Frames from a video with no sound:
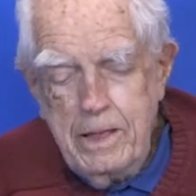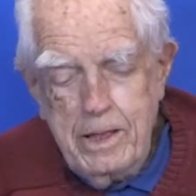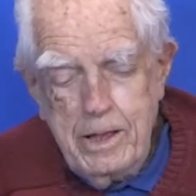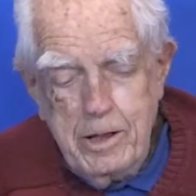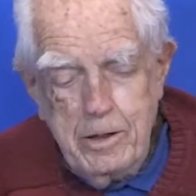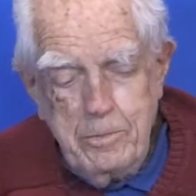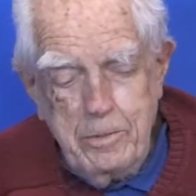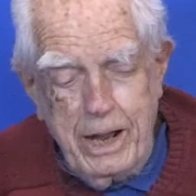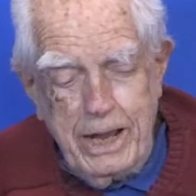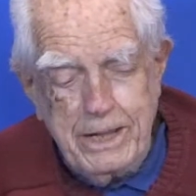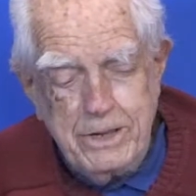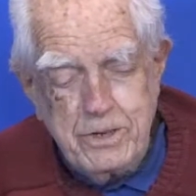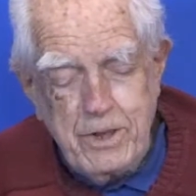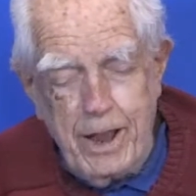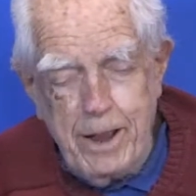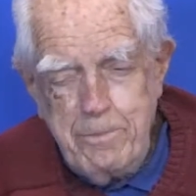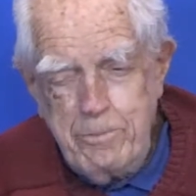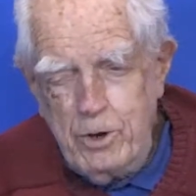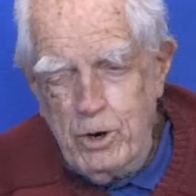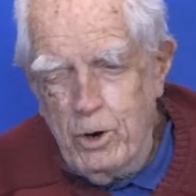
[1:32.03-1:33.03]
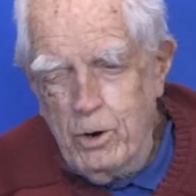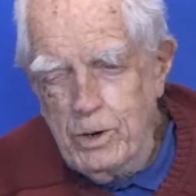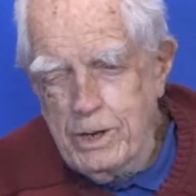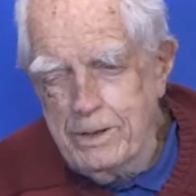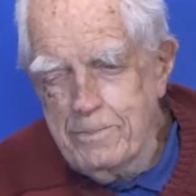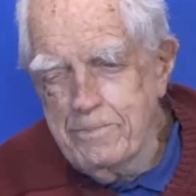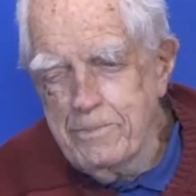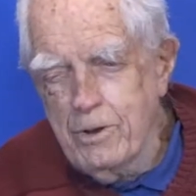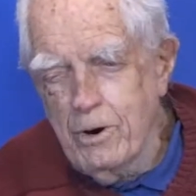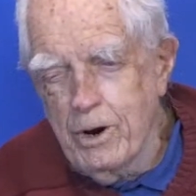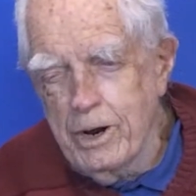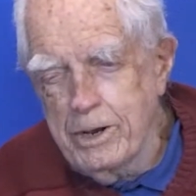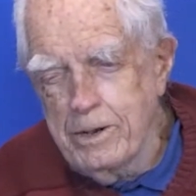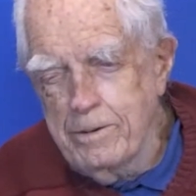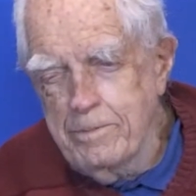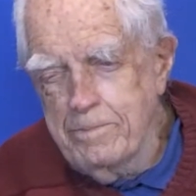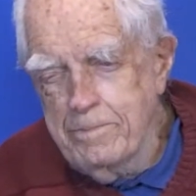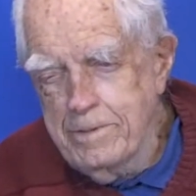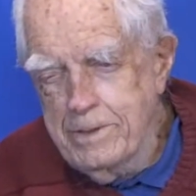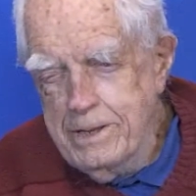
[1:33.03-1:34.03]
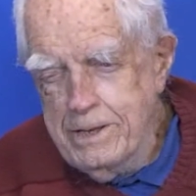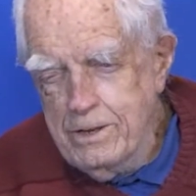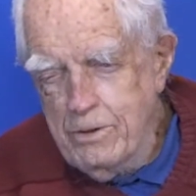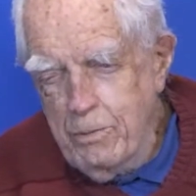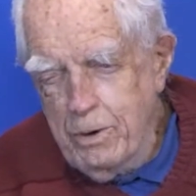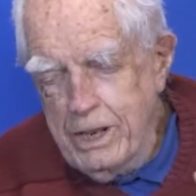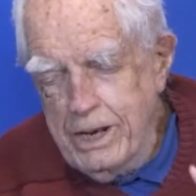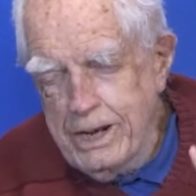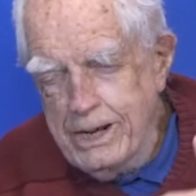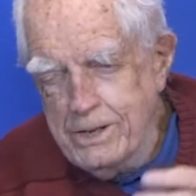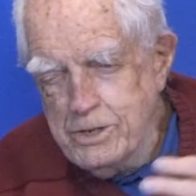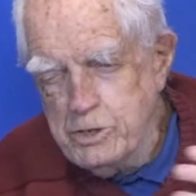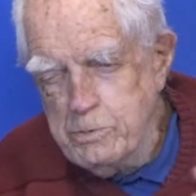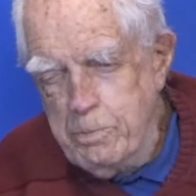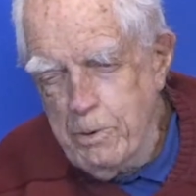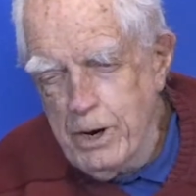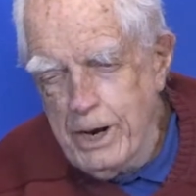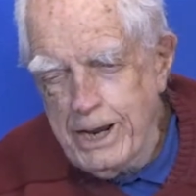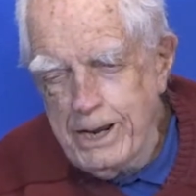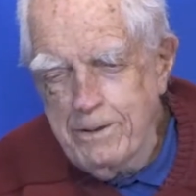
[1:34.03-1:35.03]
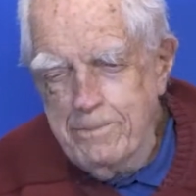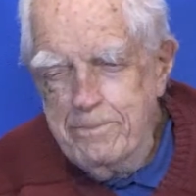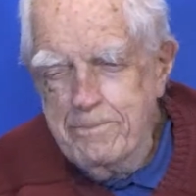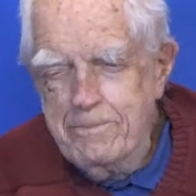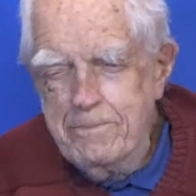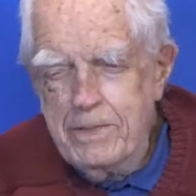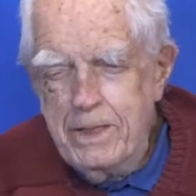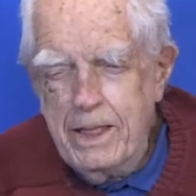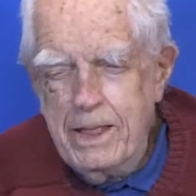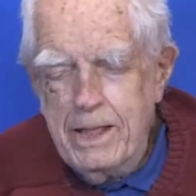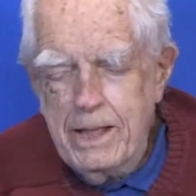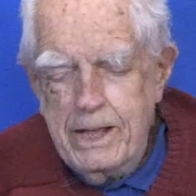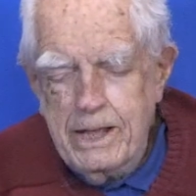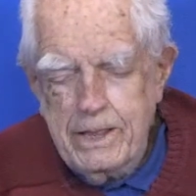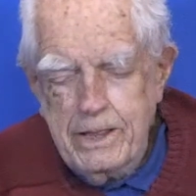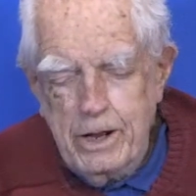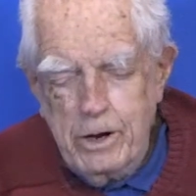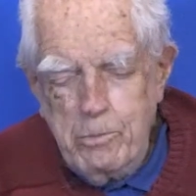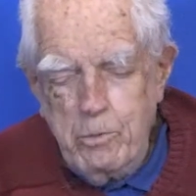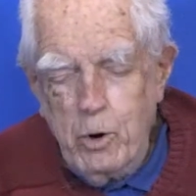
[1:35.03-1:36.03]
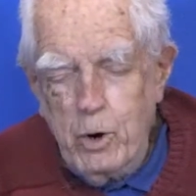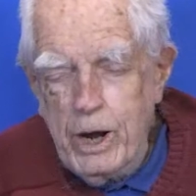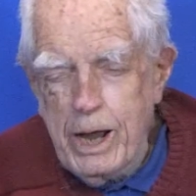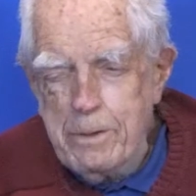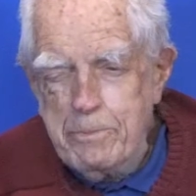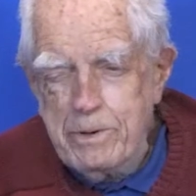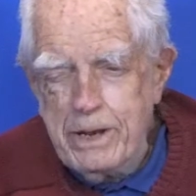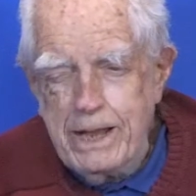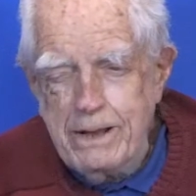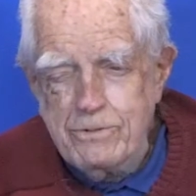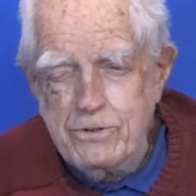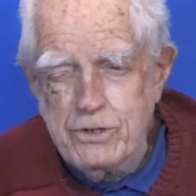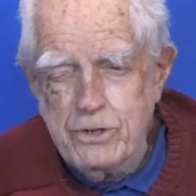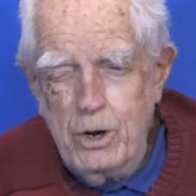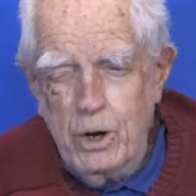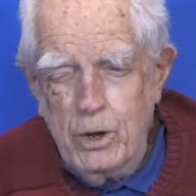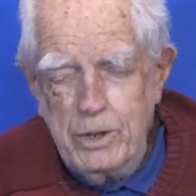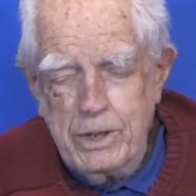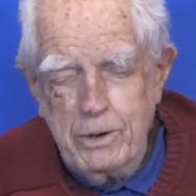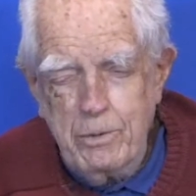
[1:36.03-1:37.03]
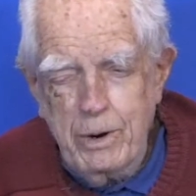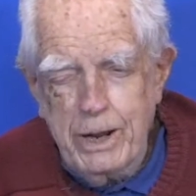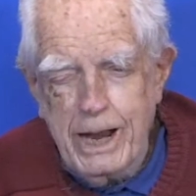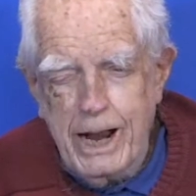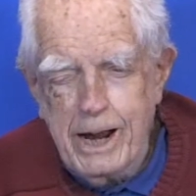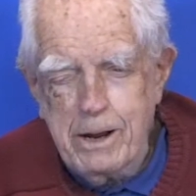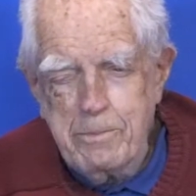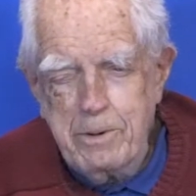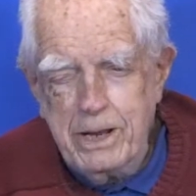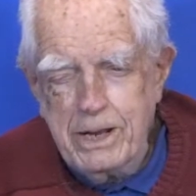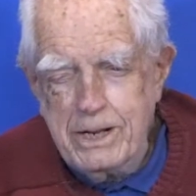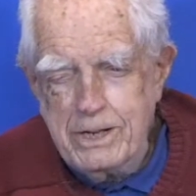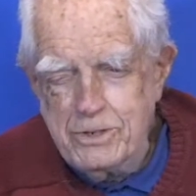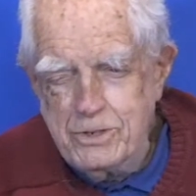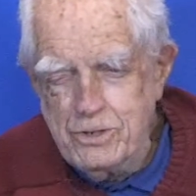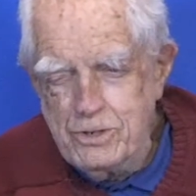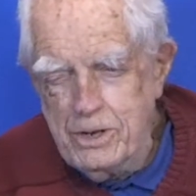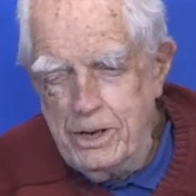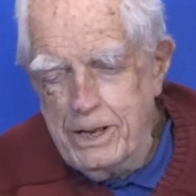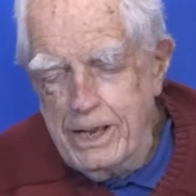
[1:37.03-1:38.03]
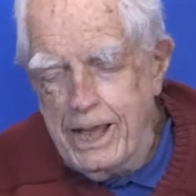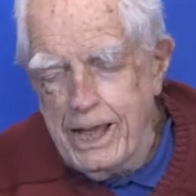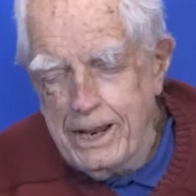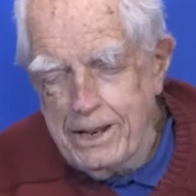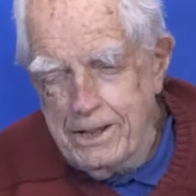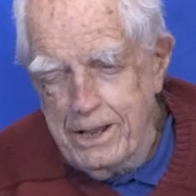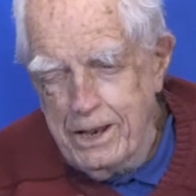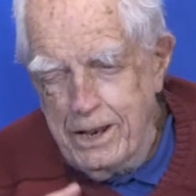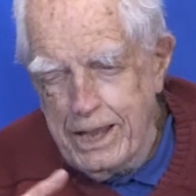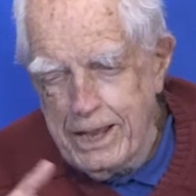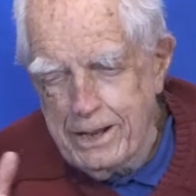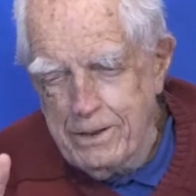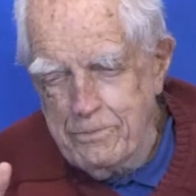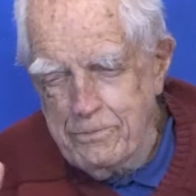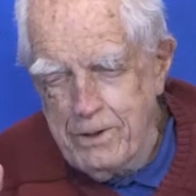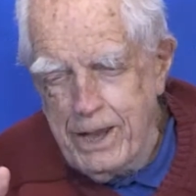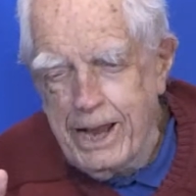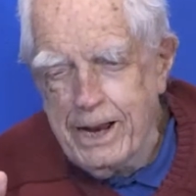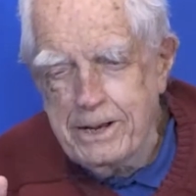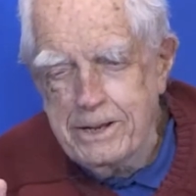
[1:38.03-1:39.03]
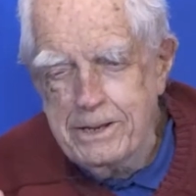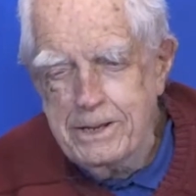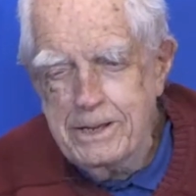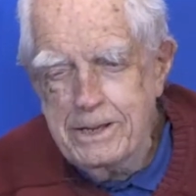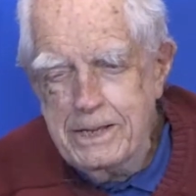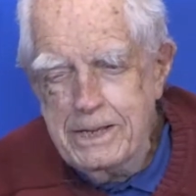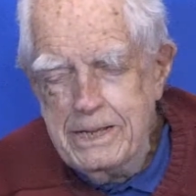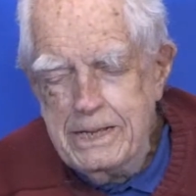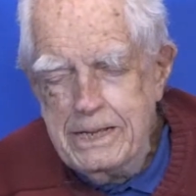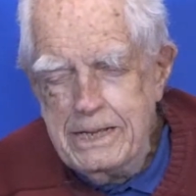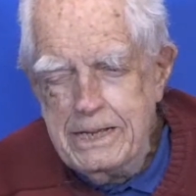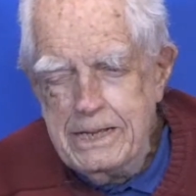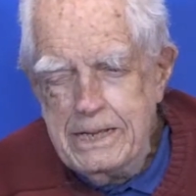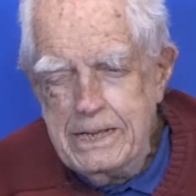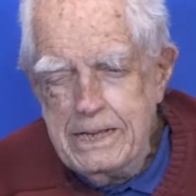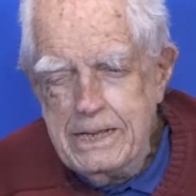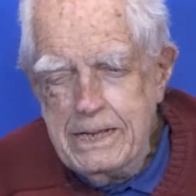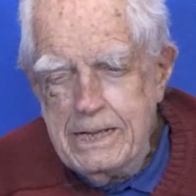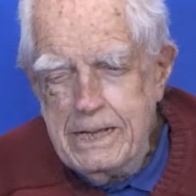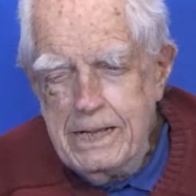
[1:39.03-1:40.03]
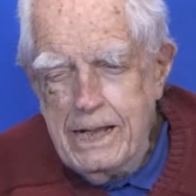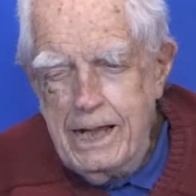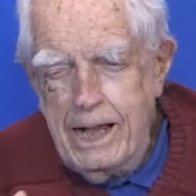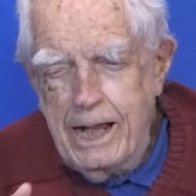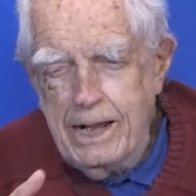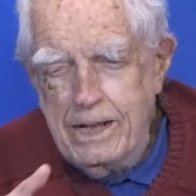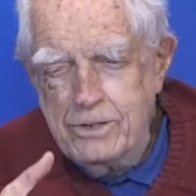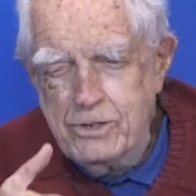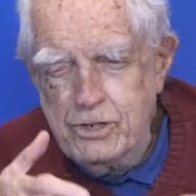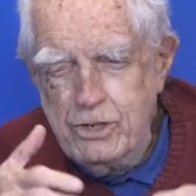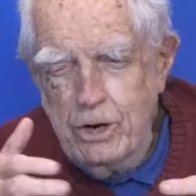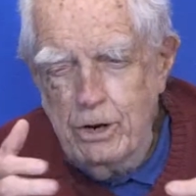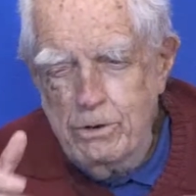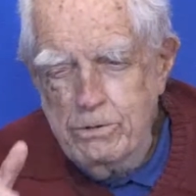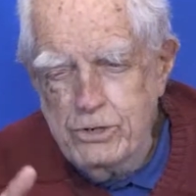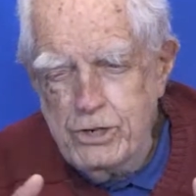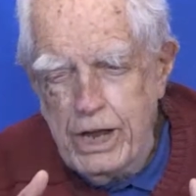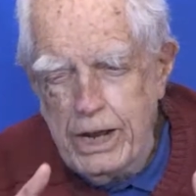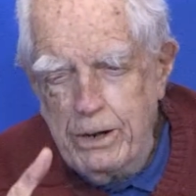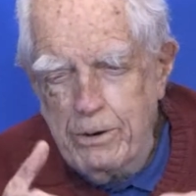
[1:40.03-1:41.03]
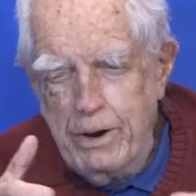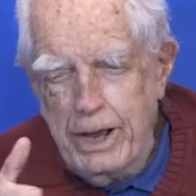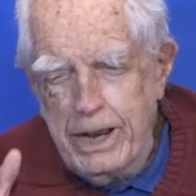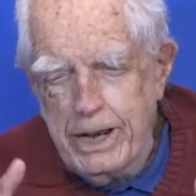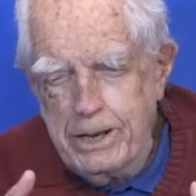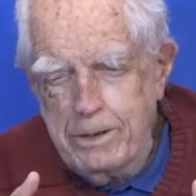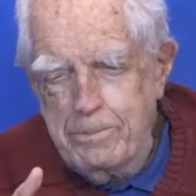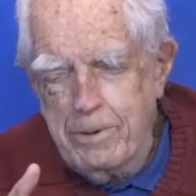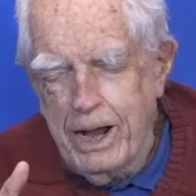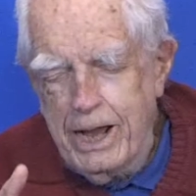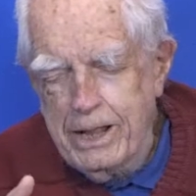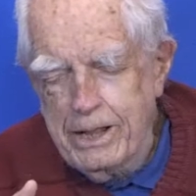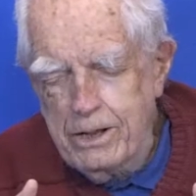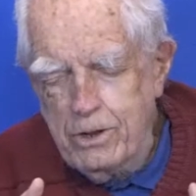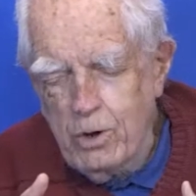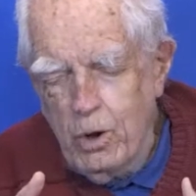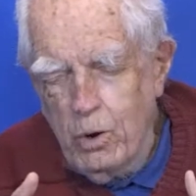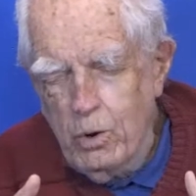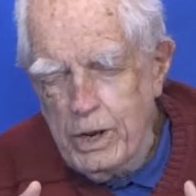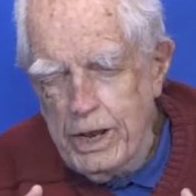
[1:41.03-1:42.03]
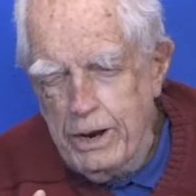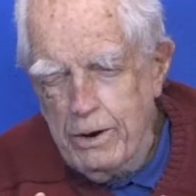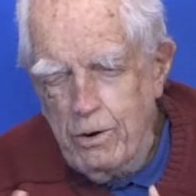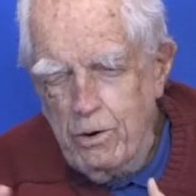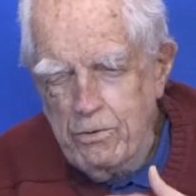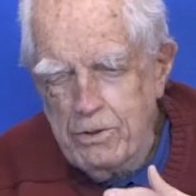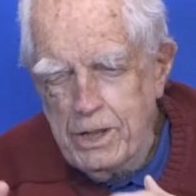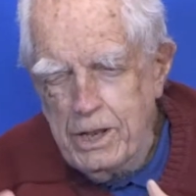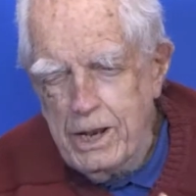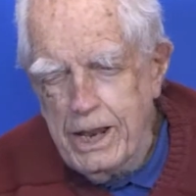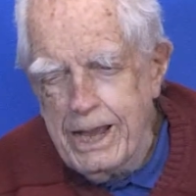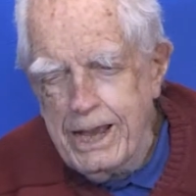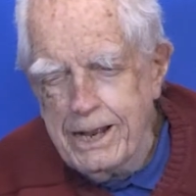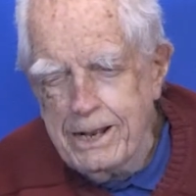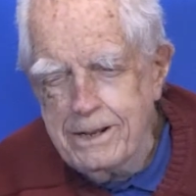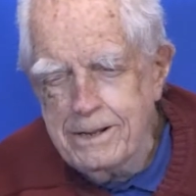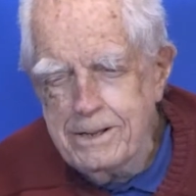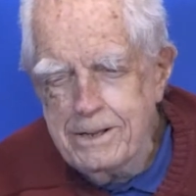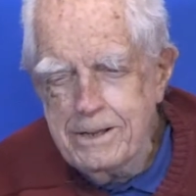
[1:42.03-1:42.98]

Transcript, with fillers: And by the same token, toward we get into spring, they're more apt to have snow than we are because, again, the lake effect. Uh, it's snow generated by the cold air over the lake